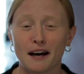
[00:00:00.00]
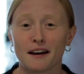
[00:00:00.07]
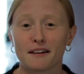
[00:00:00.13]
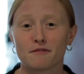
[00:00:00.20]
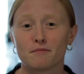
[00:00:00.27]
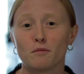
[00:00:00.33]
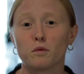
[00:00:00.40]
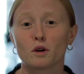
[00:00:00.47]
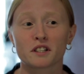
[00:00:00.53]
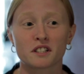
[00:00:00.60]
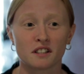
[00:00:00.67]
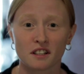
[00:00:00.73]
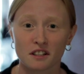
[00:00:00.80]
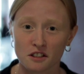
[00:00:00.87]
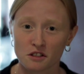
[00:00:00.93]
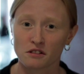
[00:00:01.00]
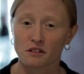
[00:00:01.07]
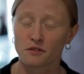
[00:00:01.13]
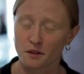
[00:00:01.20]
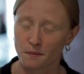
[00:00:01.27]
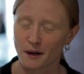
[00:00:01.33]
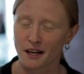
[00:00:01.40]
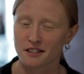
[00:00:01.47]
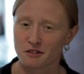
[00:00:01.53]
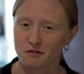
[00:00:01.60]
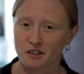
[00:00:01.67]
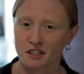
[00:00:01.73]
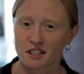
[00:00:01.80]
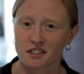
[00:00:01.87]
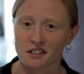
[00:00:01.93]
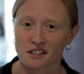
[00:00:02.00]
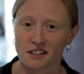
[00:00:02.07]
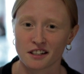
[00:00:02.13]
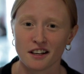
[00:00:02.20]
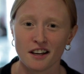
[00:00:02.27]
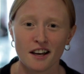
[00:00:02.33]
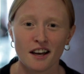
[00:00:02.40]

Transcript: I've worked in the industry for the past three years and